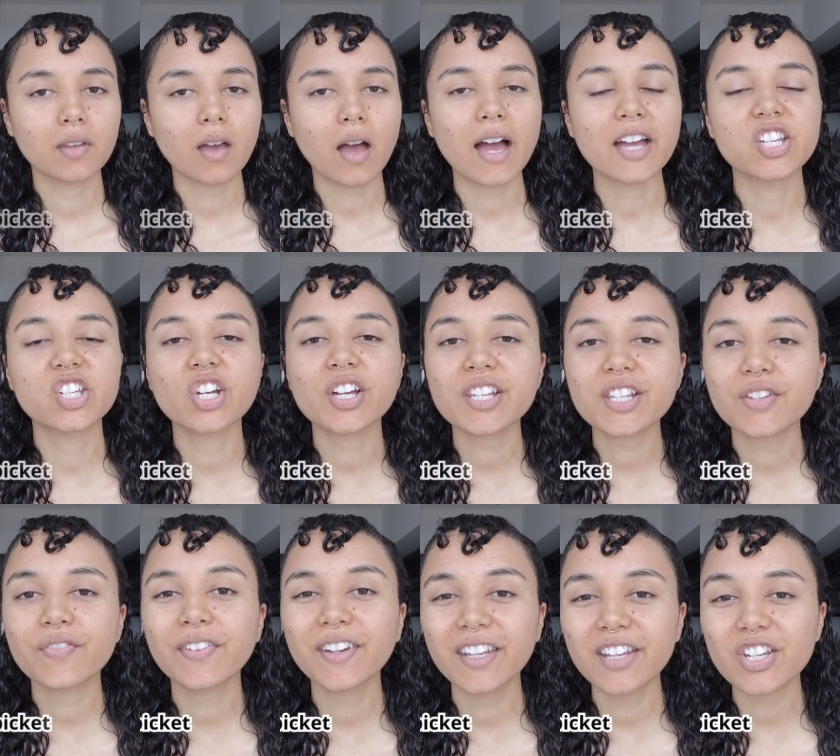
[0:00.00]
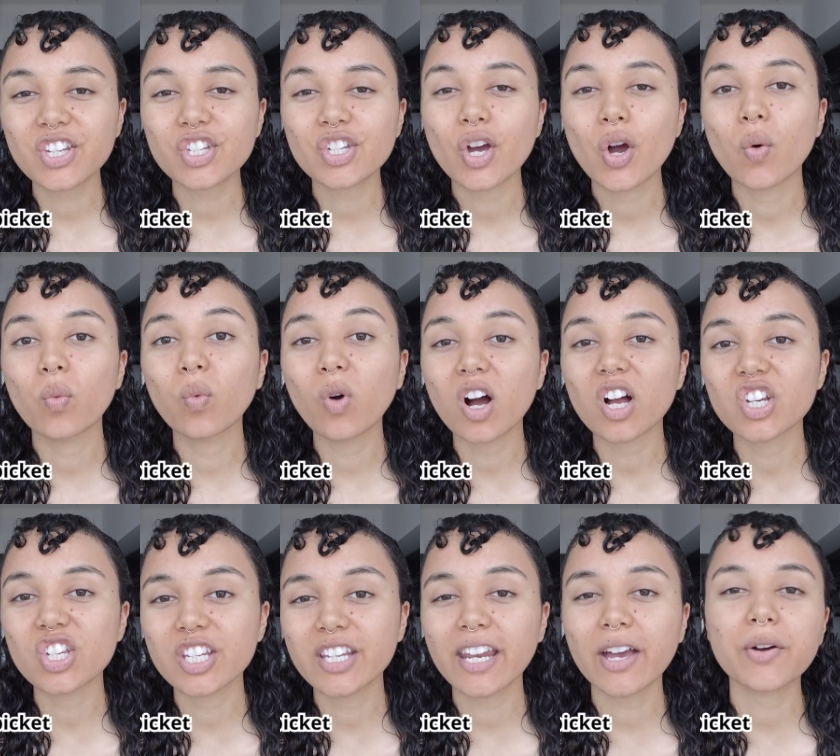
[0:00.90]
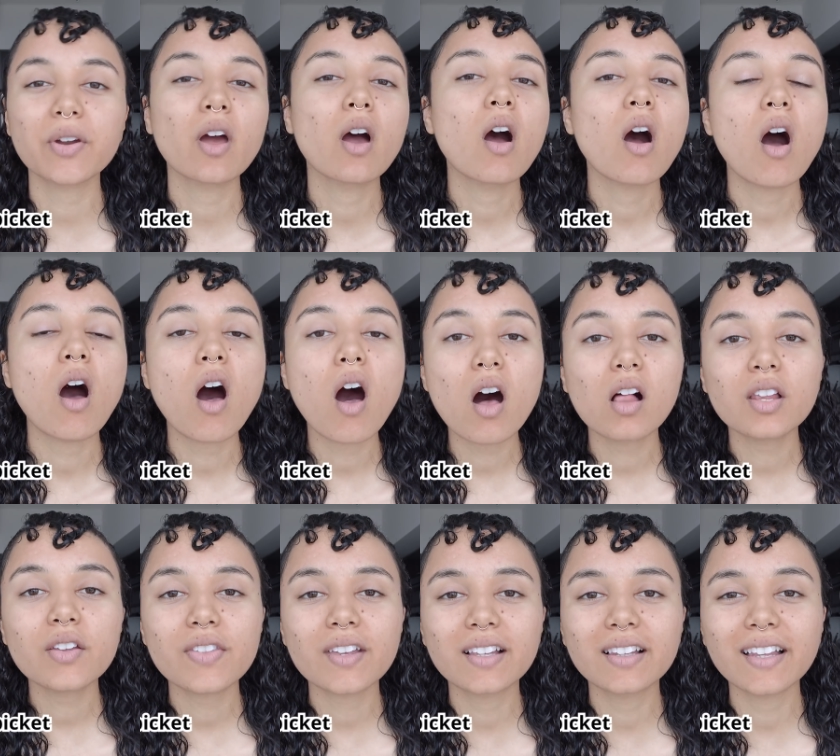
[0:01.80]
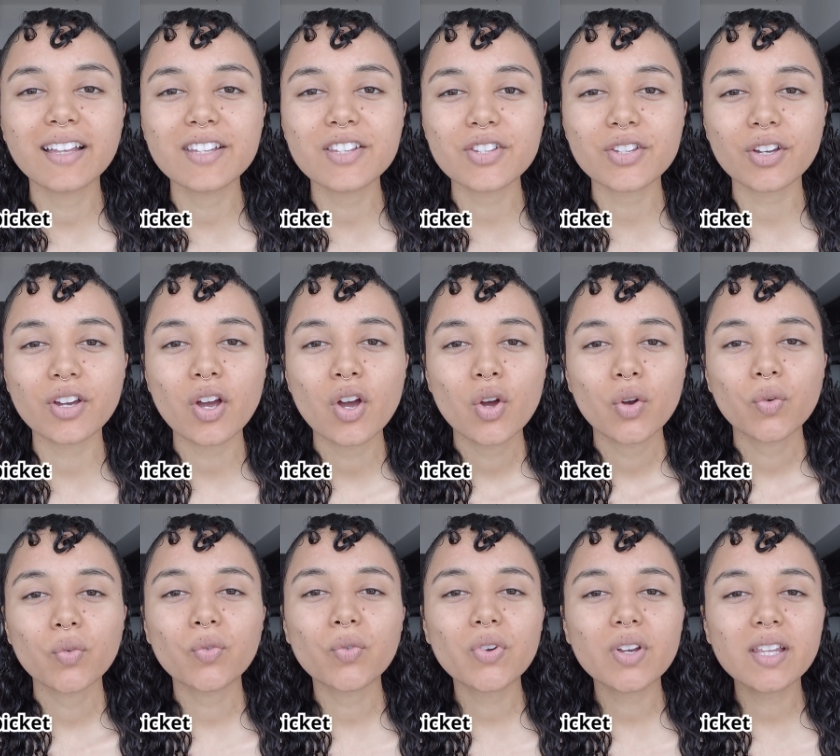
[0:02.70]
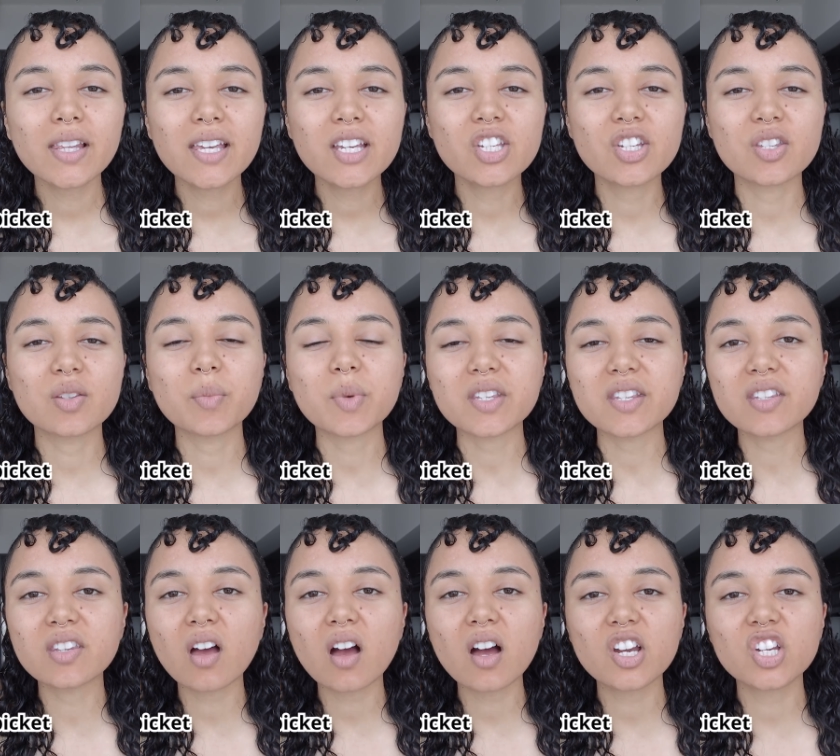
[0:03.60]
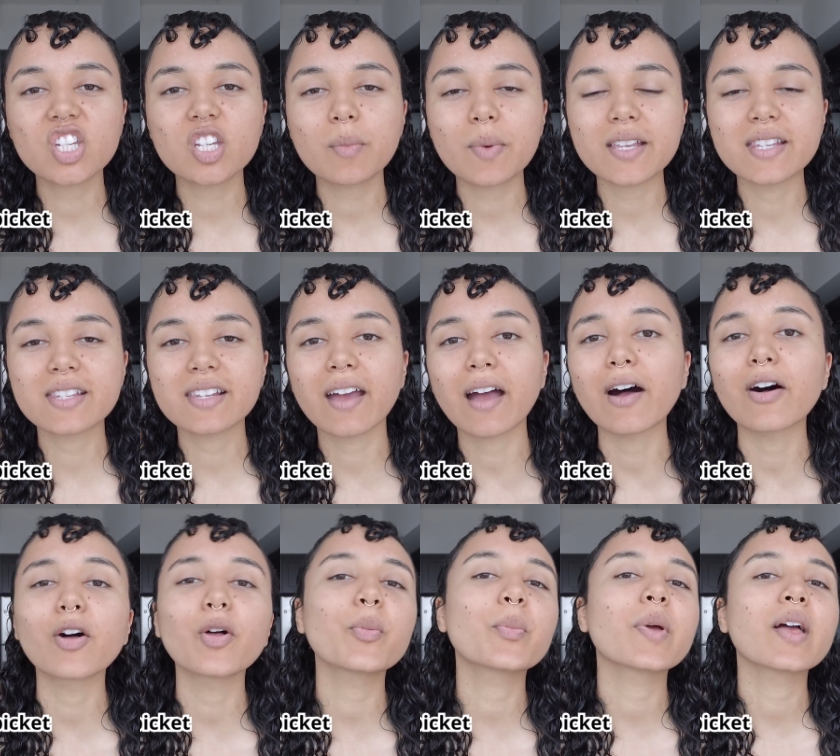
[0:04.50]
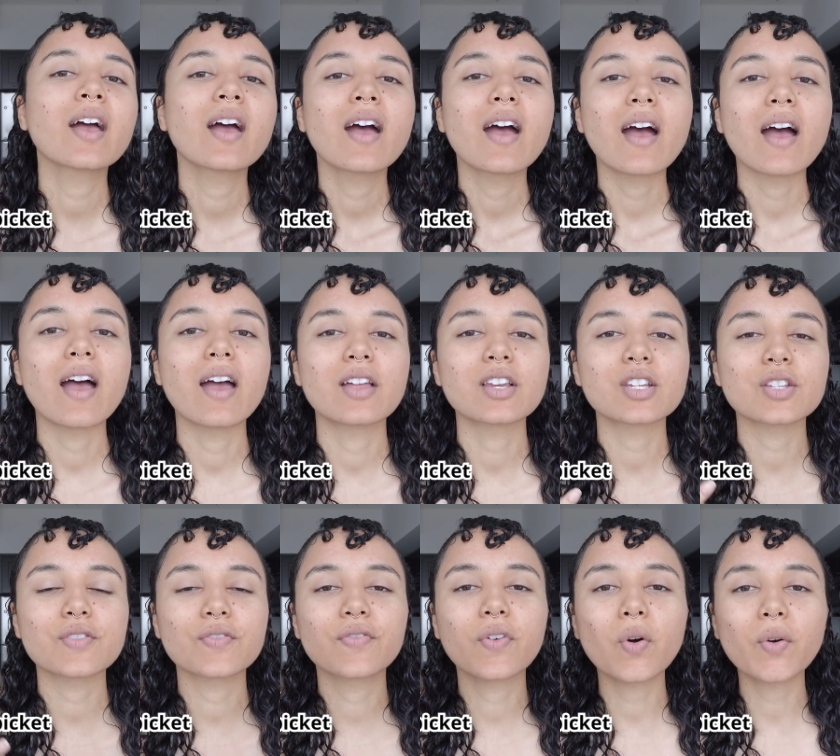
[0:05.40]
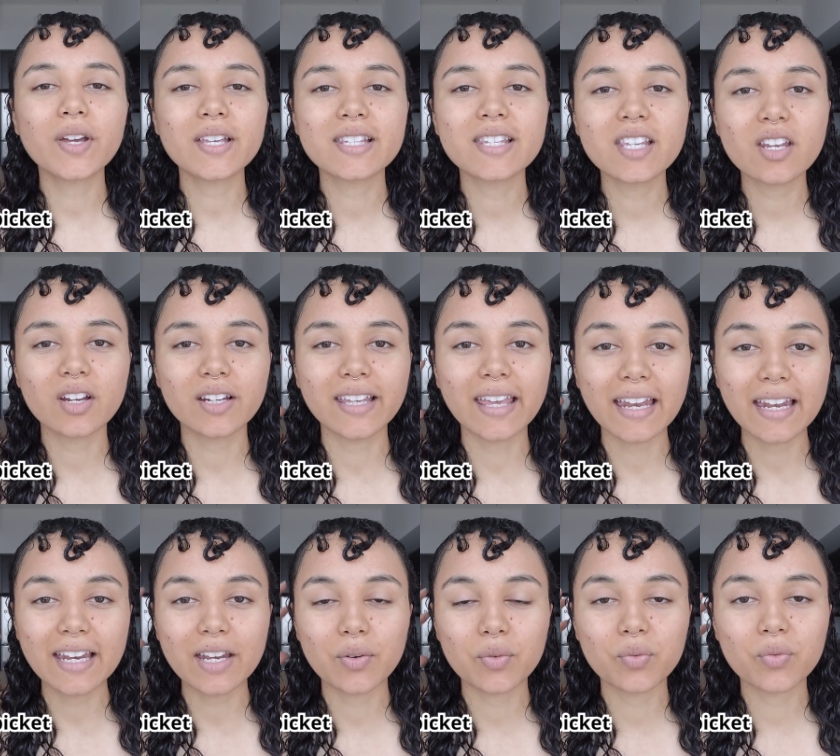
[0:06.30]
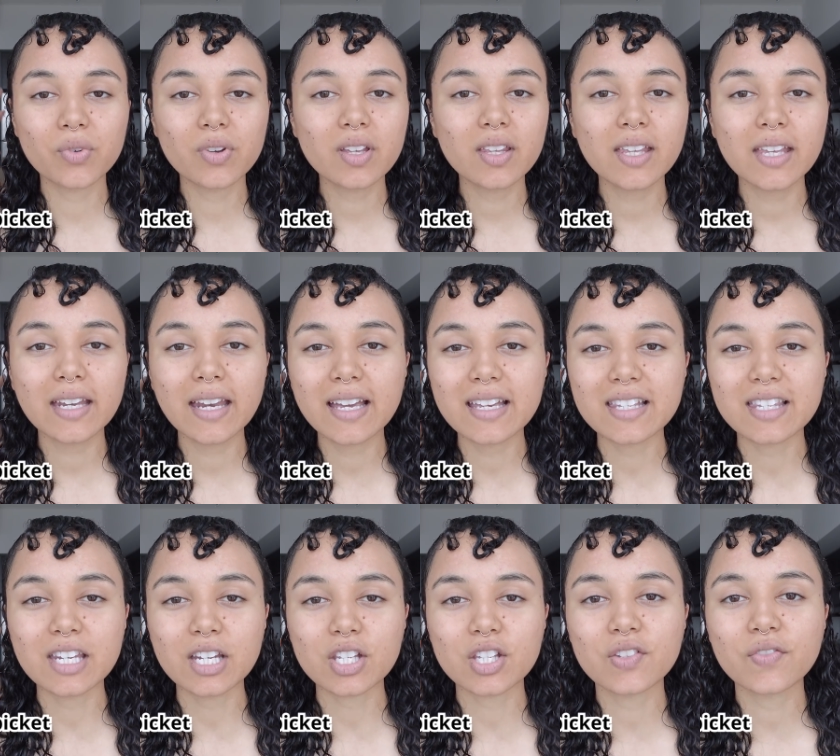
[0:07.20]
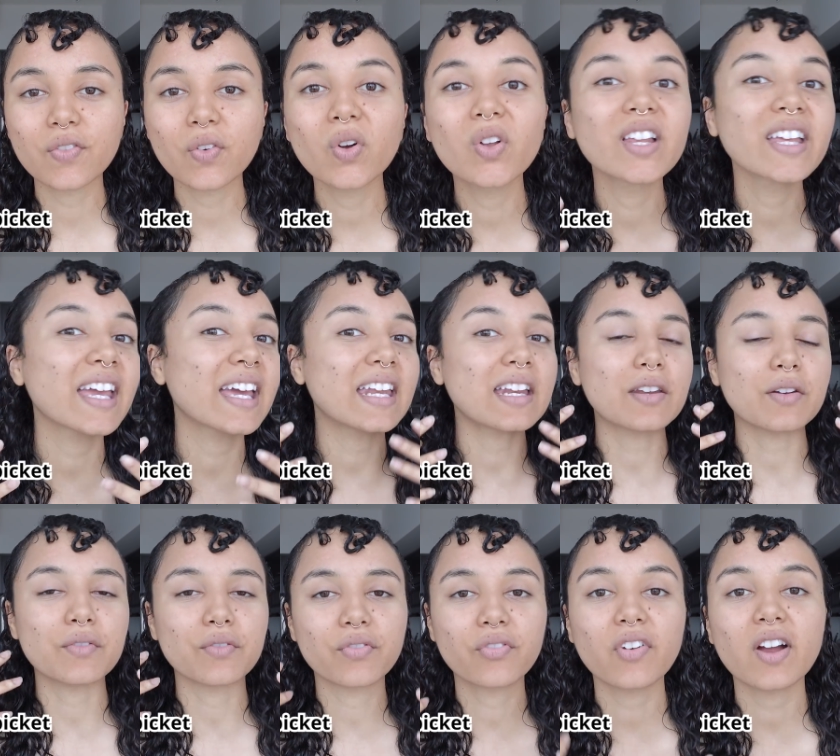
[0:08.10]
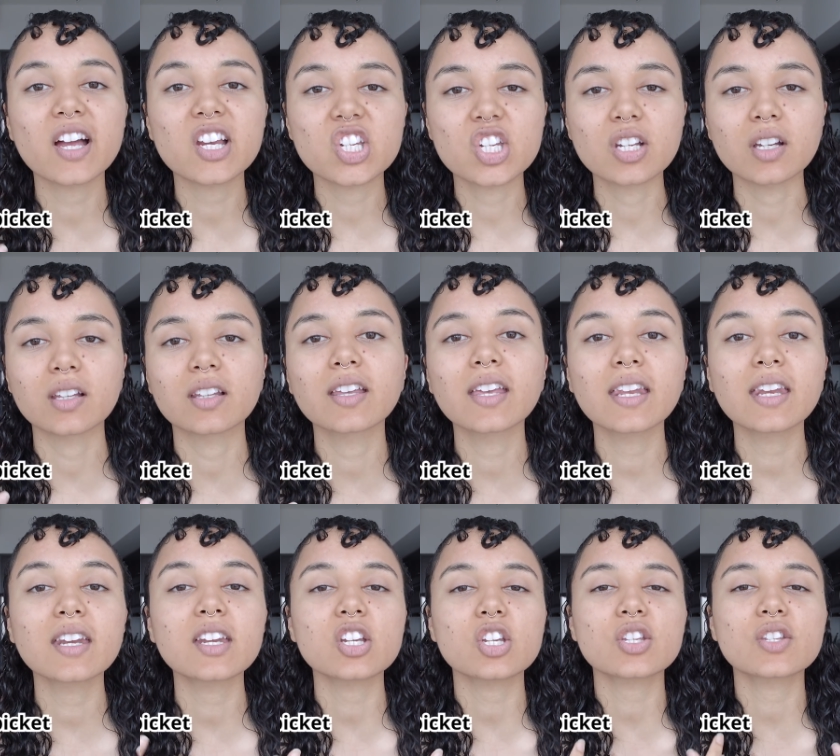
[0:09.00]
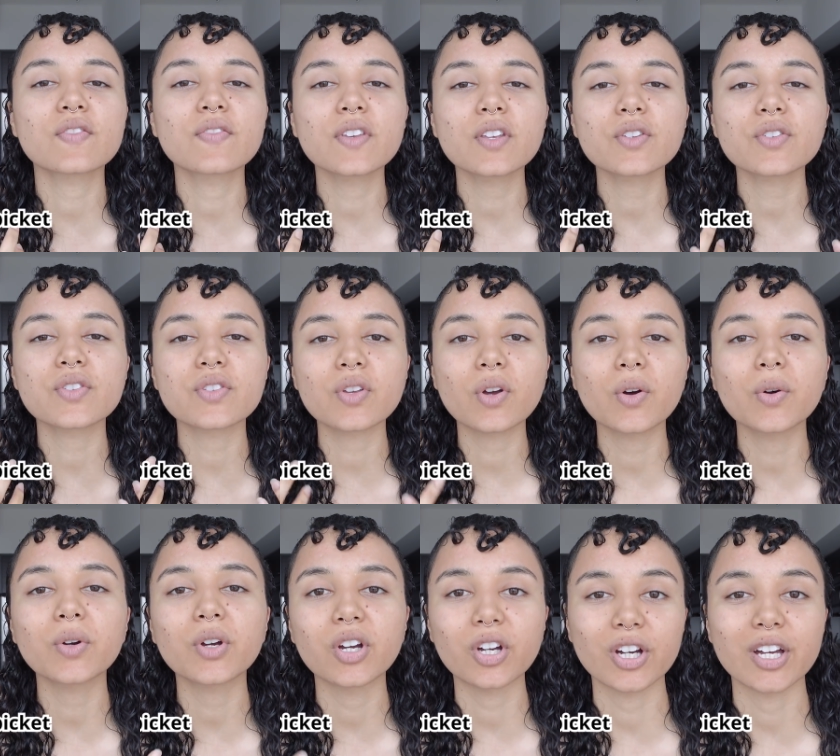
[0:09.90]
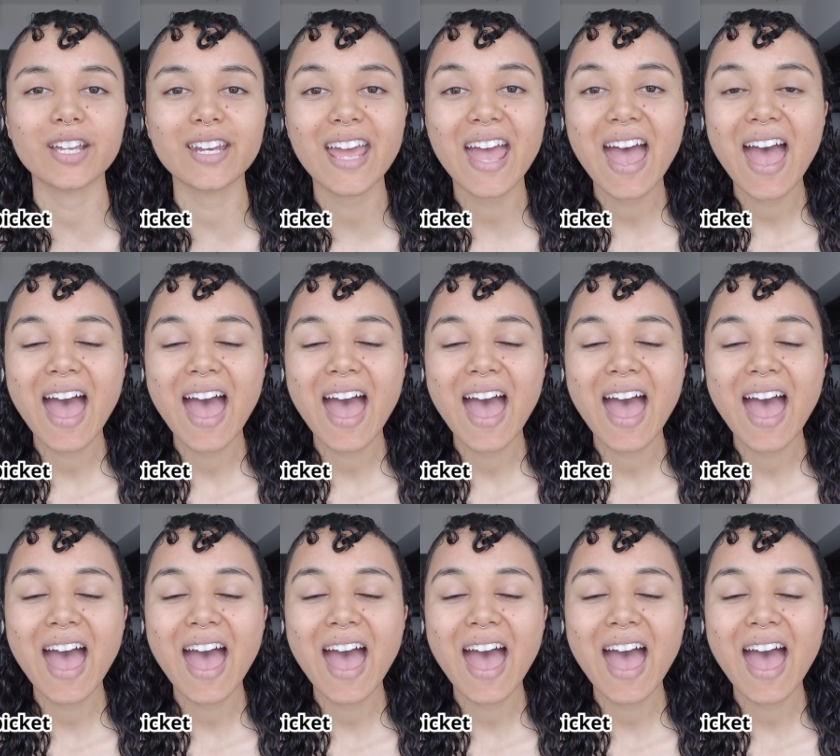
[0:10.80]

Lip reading: I just finished washing out all of the cleanser, really just massaging my scalp and just focusing on getting it really nice and exfoliated and fresh and clean, and it just feels so good.